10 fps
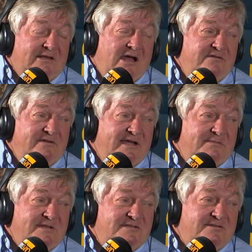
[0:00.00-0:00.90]
over
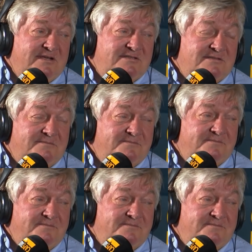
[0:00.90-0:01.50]
administration.